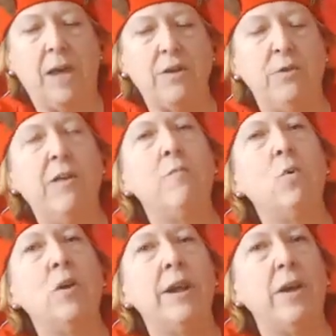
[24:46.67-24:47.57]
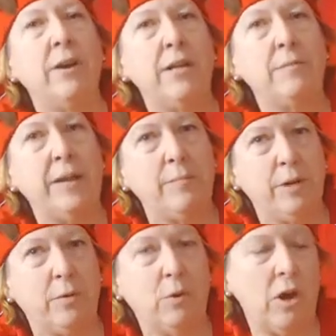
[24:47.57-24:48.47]
I do have more now. I can make a
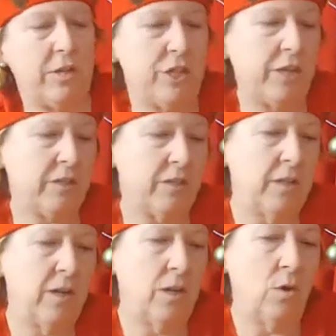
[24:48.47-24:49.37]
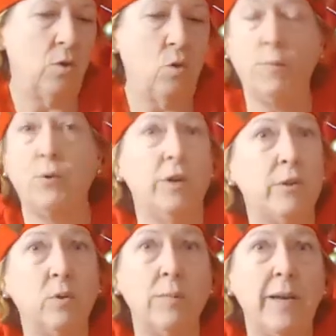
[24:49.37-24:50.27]
bigger project or put it
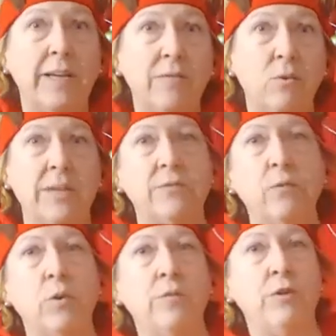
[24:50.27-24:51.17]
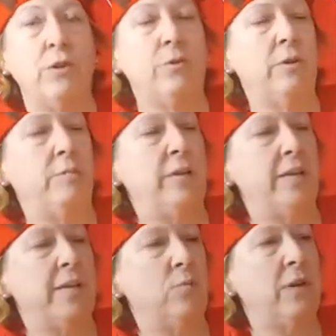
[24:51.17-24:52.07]
in one of my giveaways for one of you
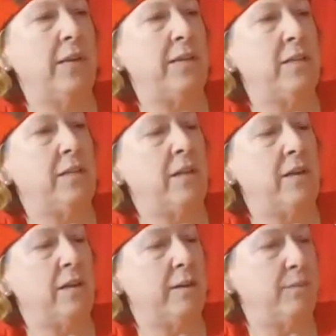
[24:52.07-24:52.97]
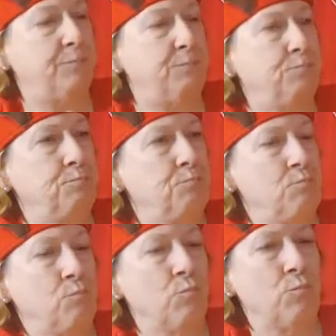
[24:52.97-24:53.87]
because when I get to, um,
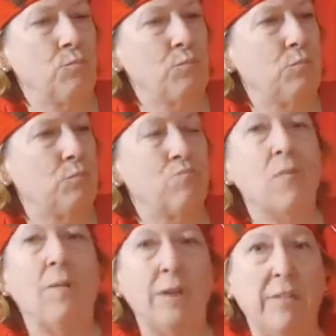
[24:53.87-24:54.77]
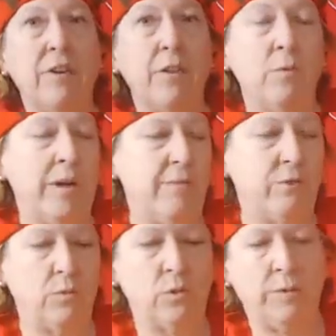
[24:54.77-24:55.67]
I'm going to have another one
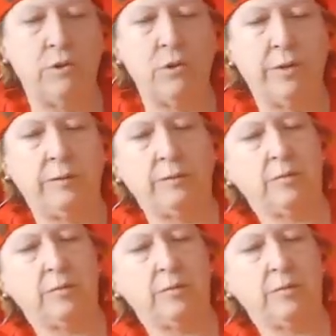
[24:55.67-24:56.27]
after the one I'm doing